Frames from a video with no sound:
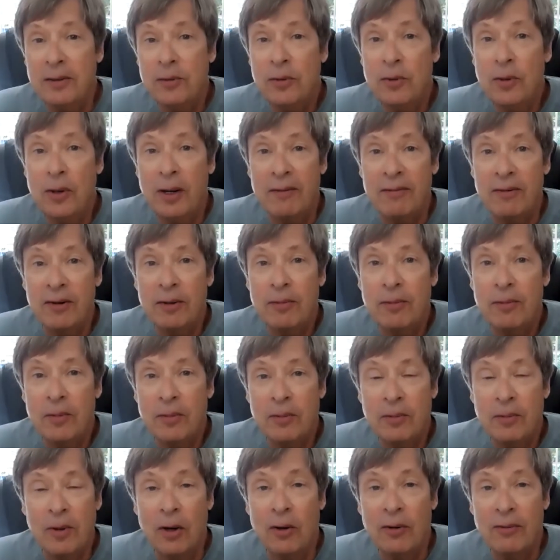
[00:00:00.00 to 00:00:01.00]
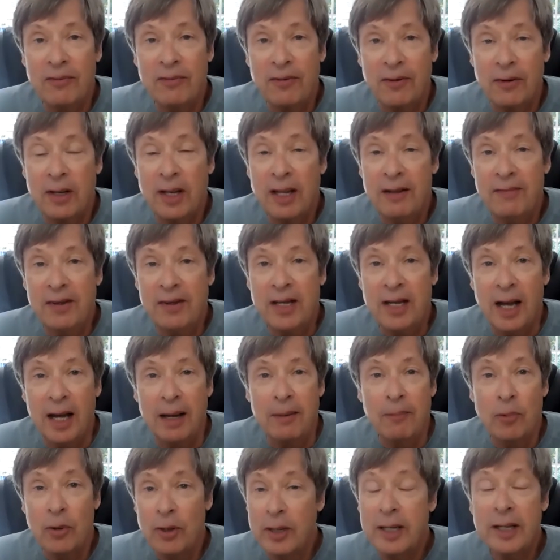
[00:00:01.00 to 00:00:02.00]
who ever wrote for a living,
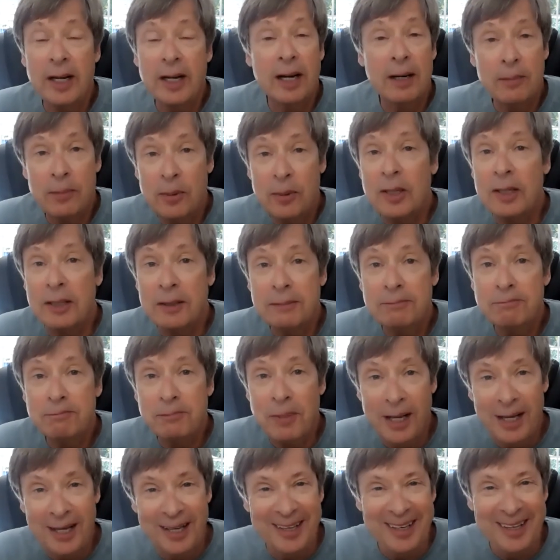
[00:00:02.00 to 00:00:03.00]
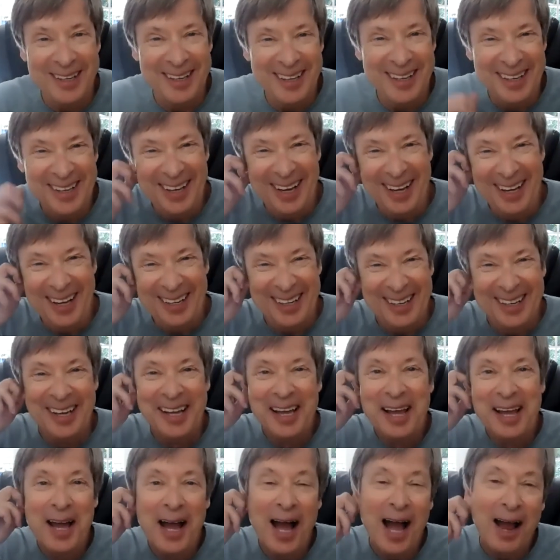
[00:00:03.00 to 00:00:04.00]
I'm working on a book.
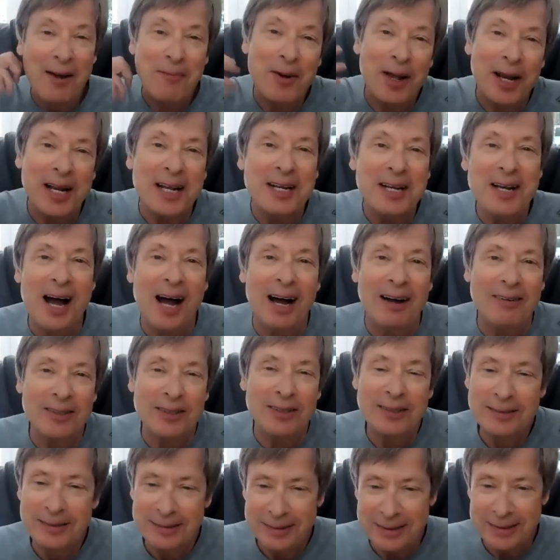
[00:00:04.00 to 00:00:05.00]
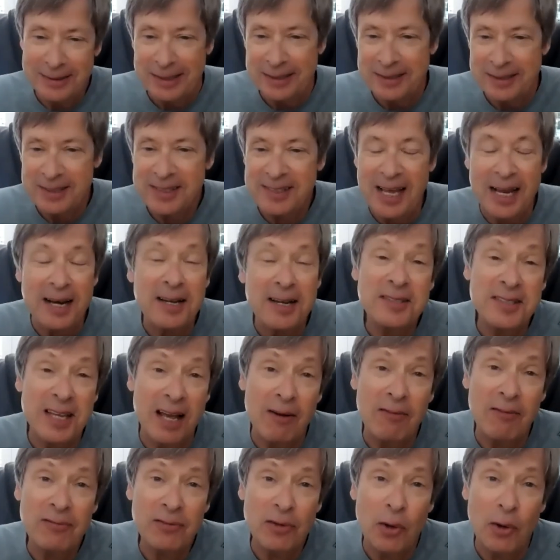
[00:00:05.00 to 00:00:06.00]
I'm writing a novel that's set in
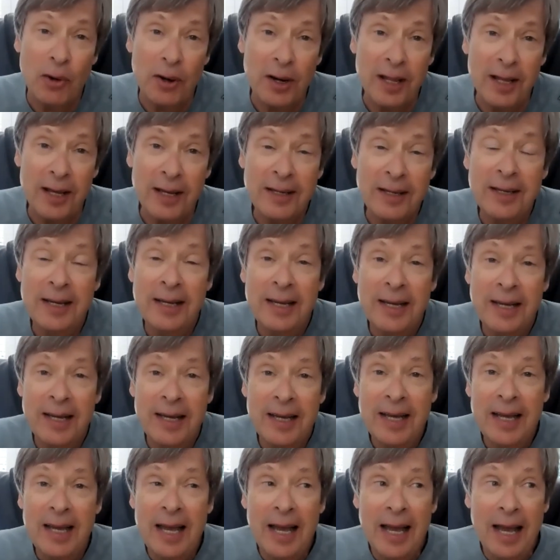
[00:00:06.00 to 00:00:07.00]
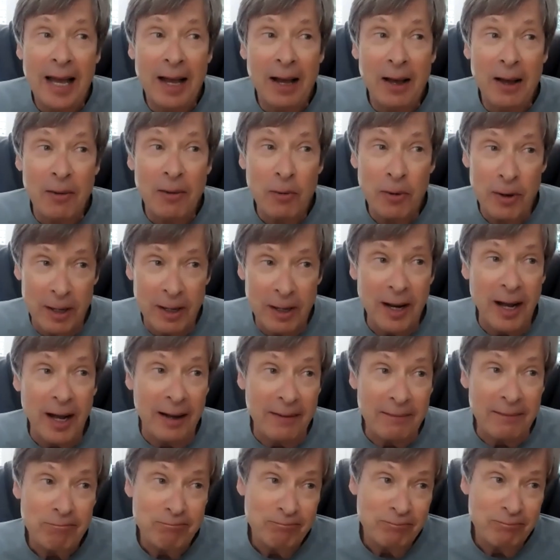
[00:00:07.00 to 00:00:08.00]
South Florida, where
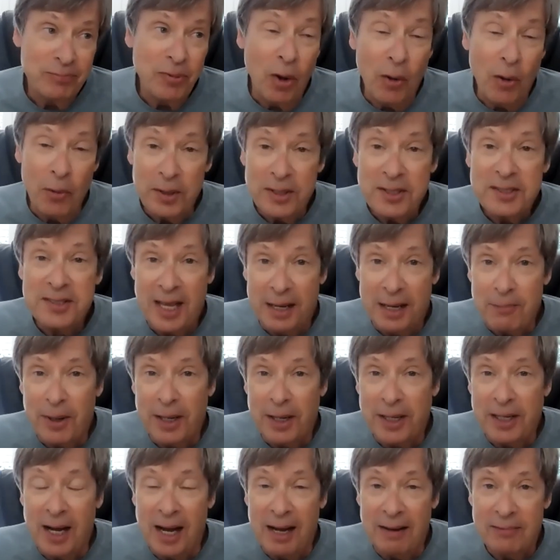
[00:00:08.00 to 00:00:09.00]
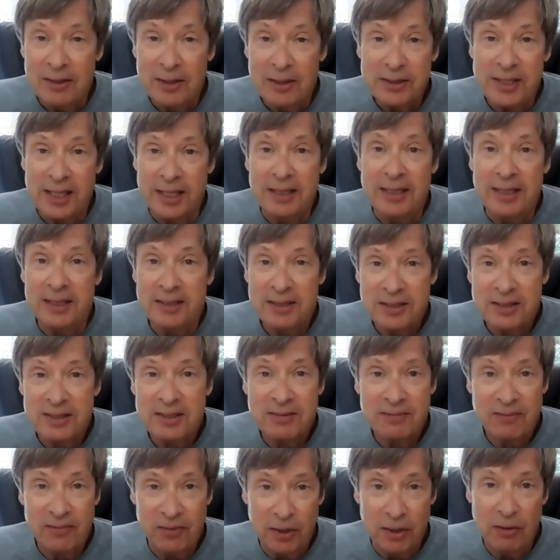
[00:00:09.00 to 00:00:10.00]
I've always set my novels, and it's
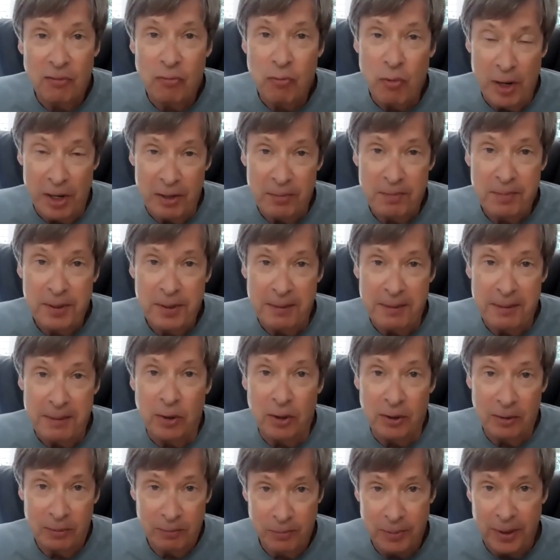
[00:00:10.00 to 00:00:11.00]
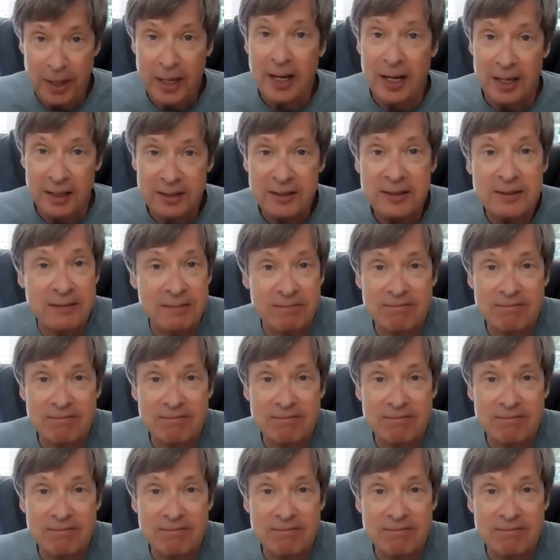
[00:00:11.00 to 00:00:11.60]
full of weird people because